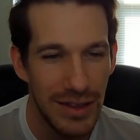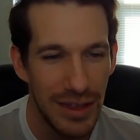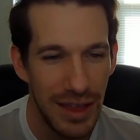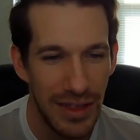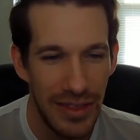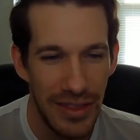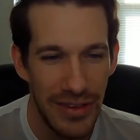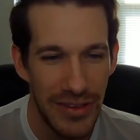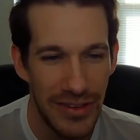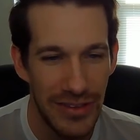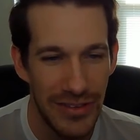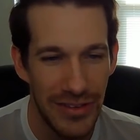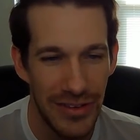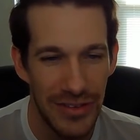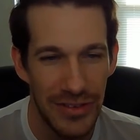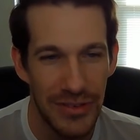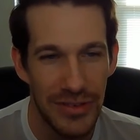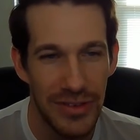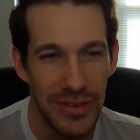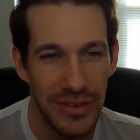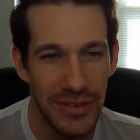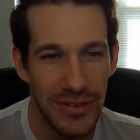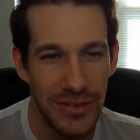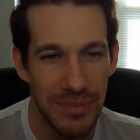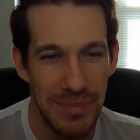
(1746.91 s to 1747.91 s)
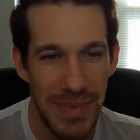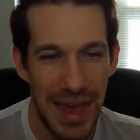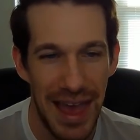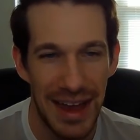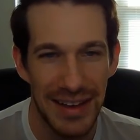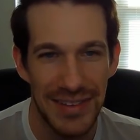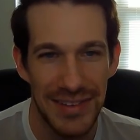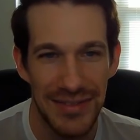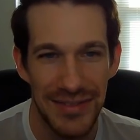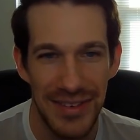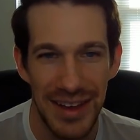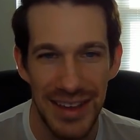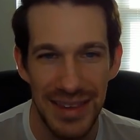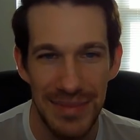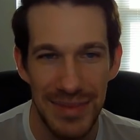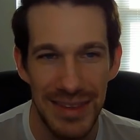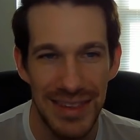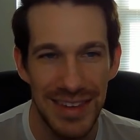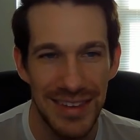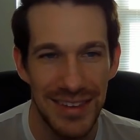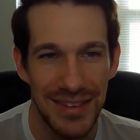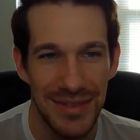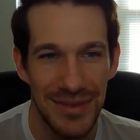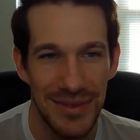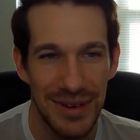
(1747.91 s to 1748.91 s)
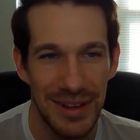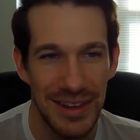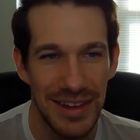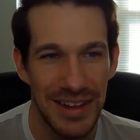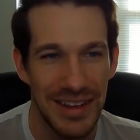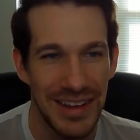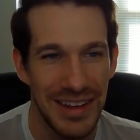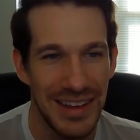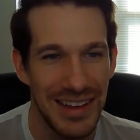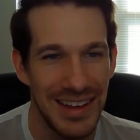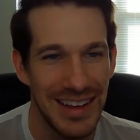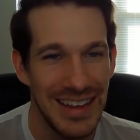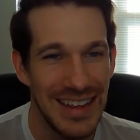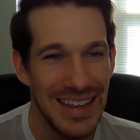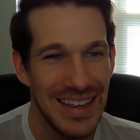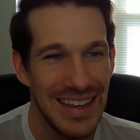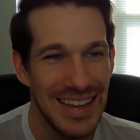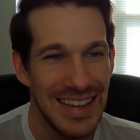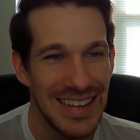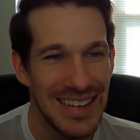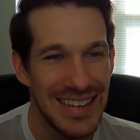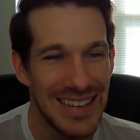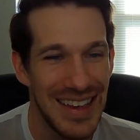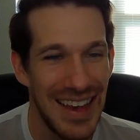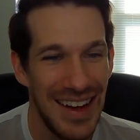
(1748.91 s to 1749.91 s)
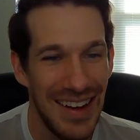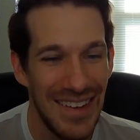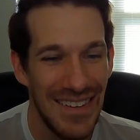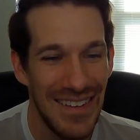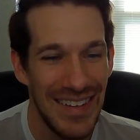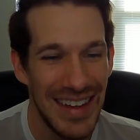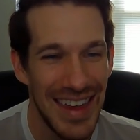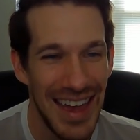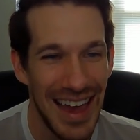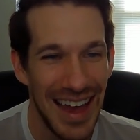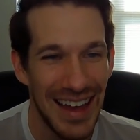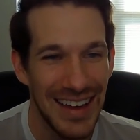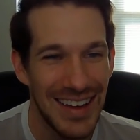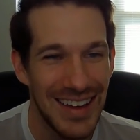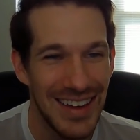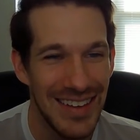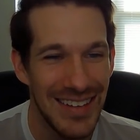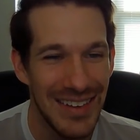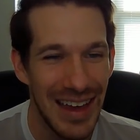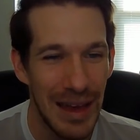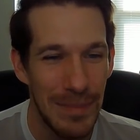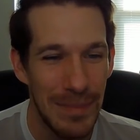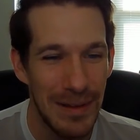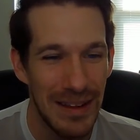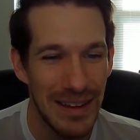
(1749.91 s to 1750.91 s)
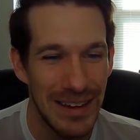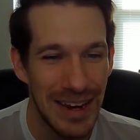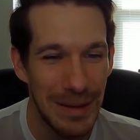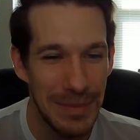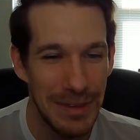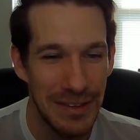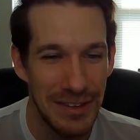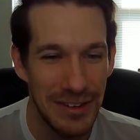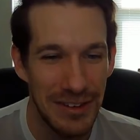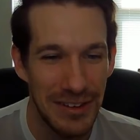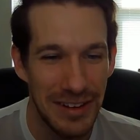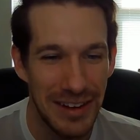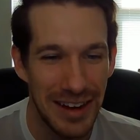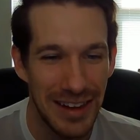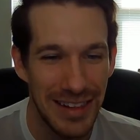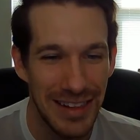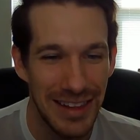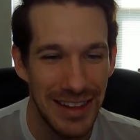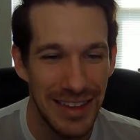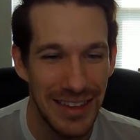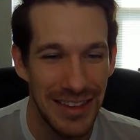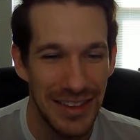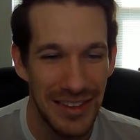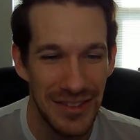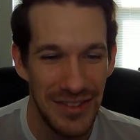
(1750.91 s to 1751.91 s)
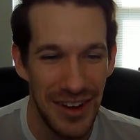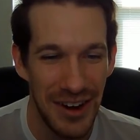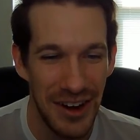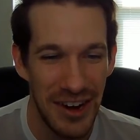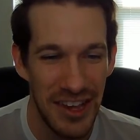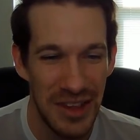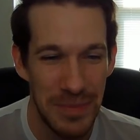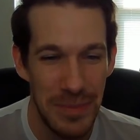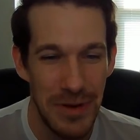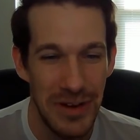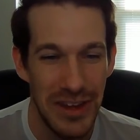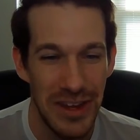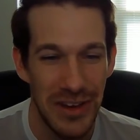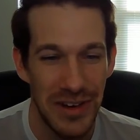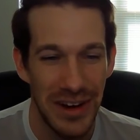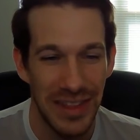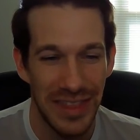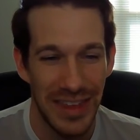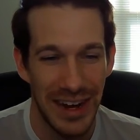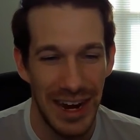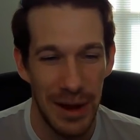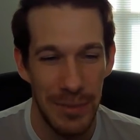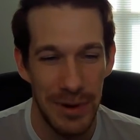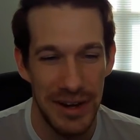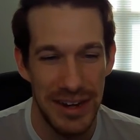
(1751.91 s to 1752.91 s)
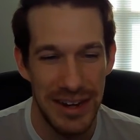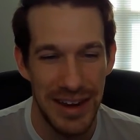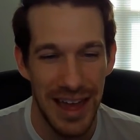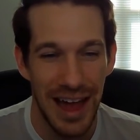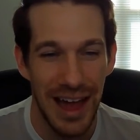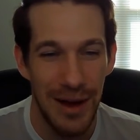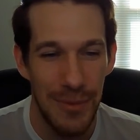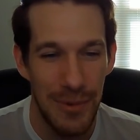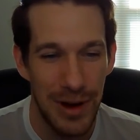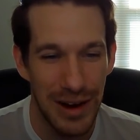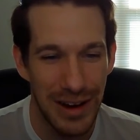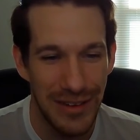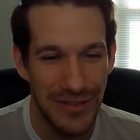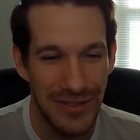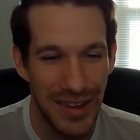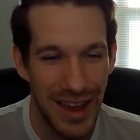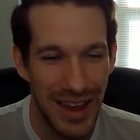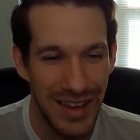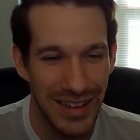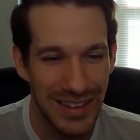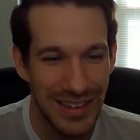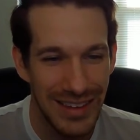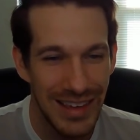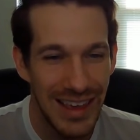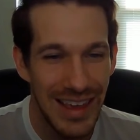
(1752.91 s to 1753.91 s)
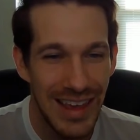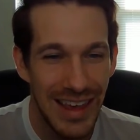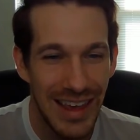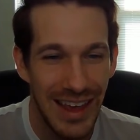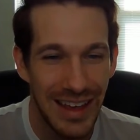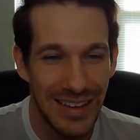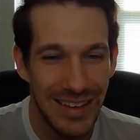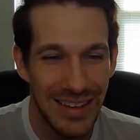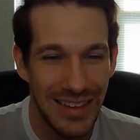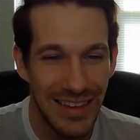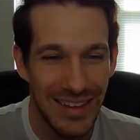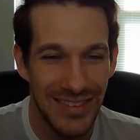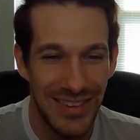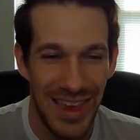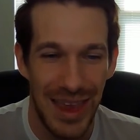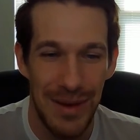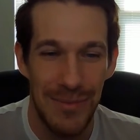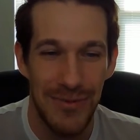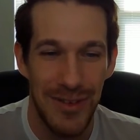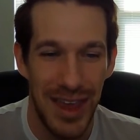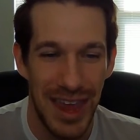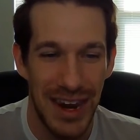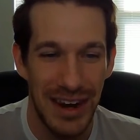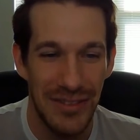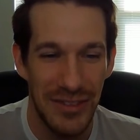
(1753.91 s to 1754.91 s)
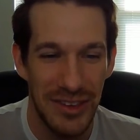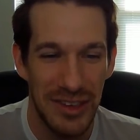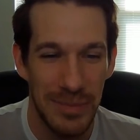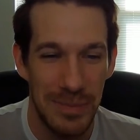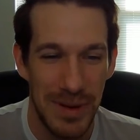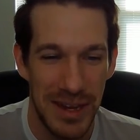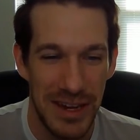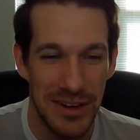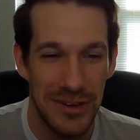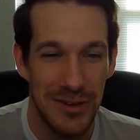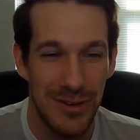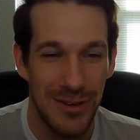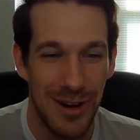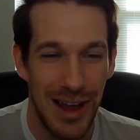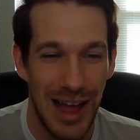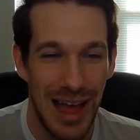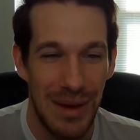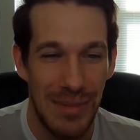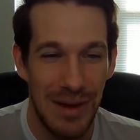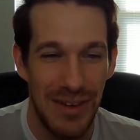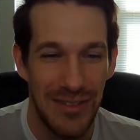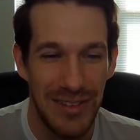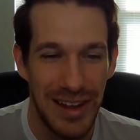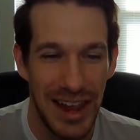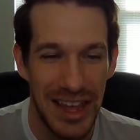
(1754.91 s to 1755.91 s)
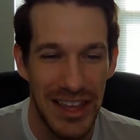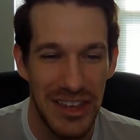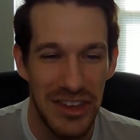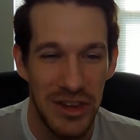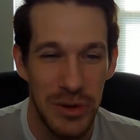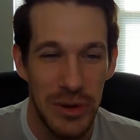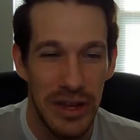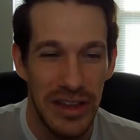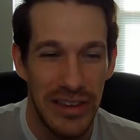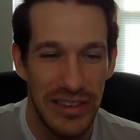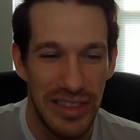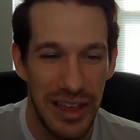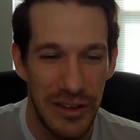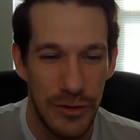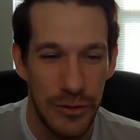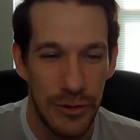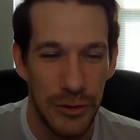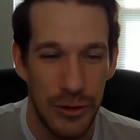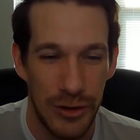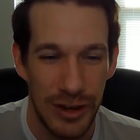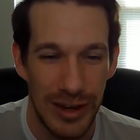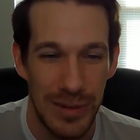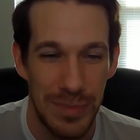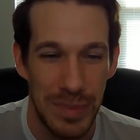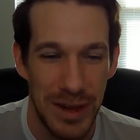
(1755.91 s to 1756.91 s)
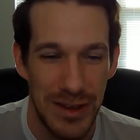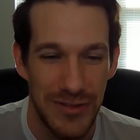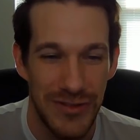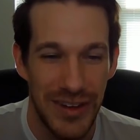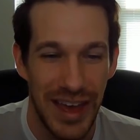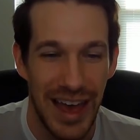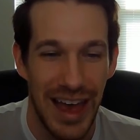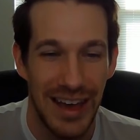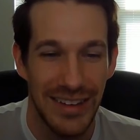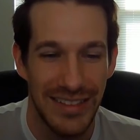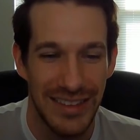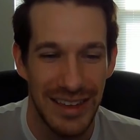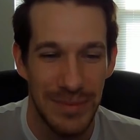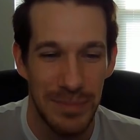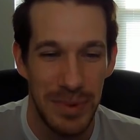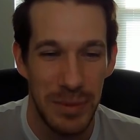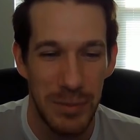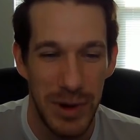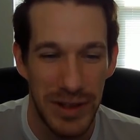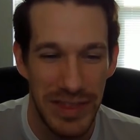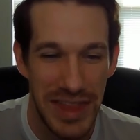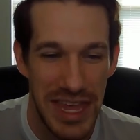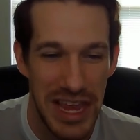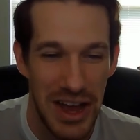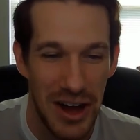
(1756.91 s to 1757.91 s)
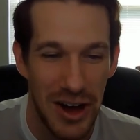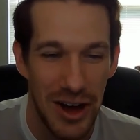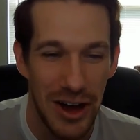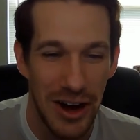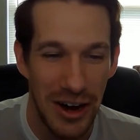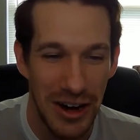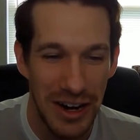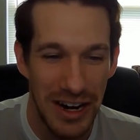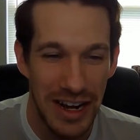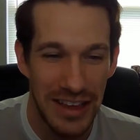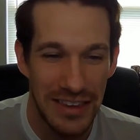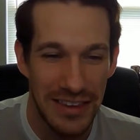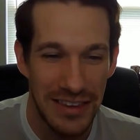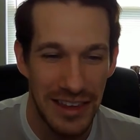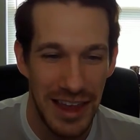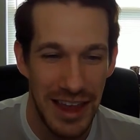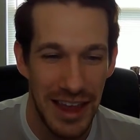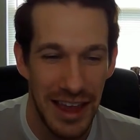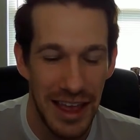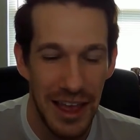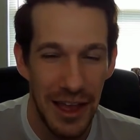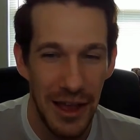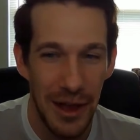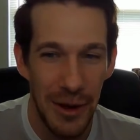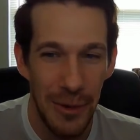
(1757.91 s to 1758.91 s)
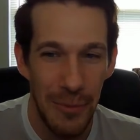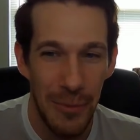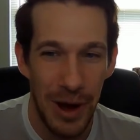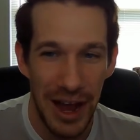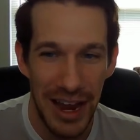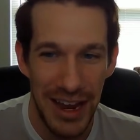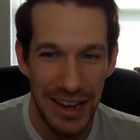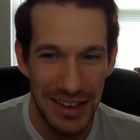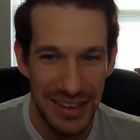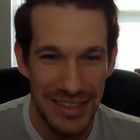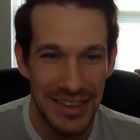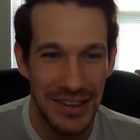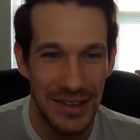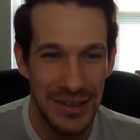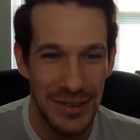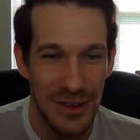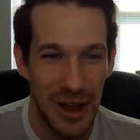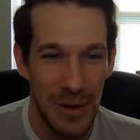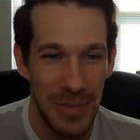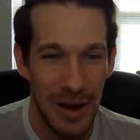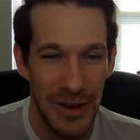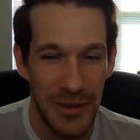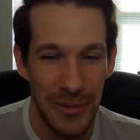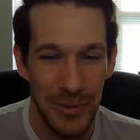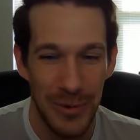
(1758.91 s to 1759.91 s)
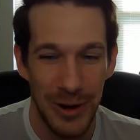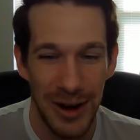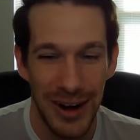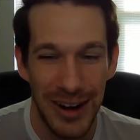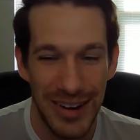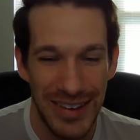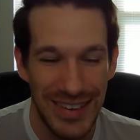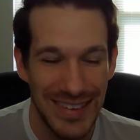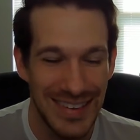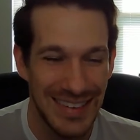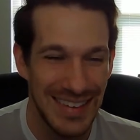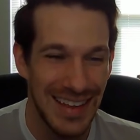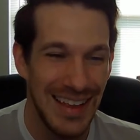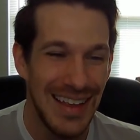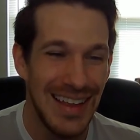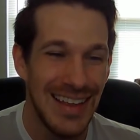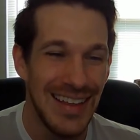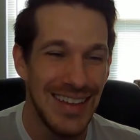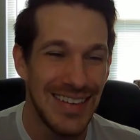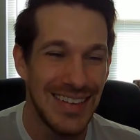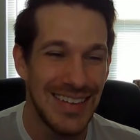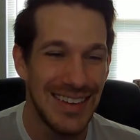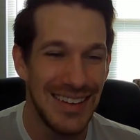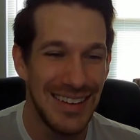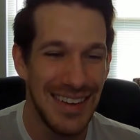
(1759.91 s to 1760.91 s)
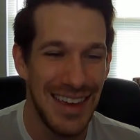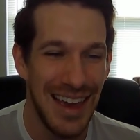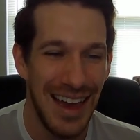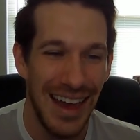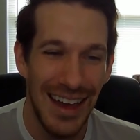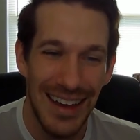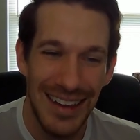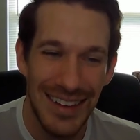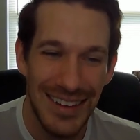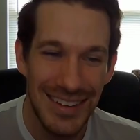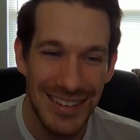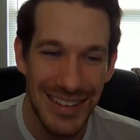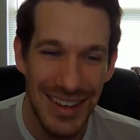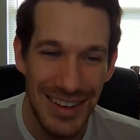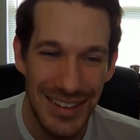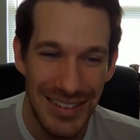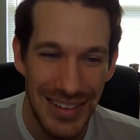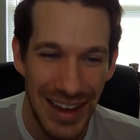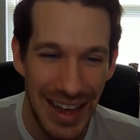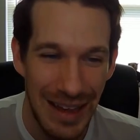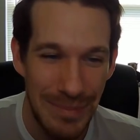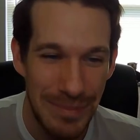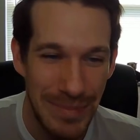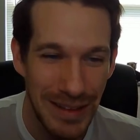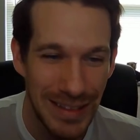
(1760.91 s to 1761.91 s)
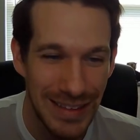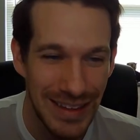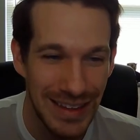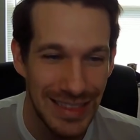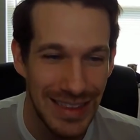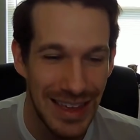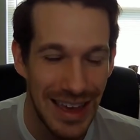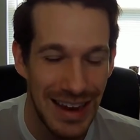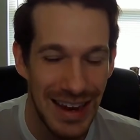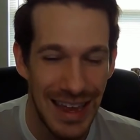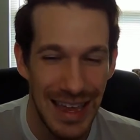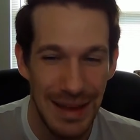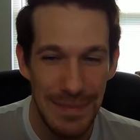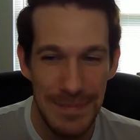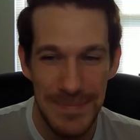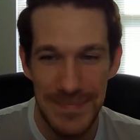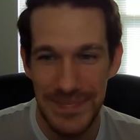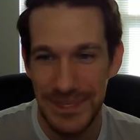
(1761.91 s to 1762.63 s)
And this is max investment. This is really good. So yeah, good job building up this unit, Hunley. This is a very spooky unit that I would not want to face. It's in the same vein of Speed Crom, of like units that shouldn't be fast, but when they are, it's like, why is this so much worse? So yeah, good job building that up.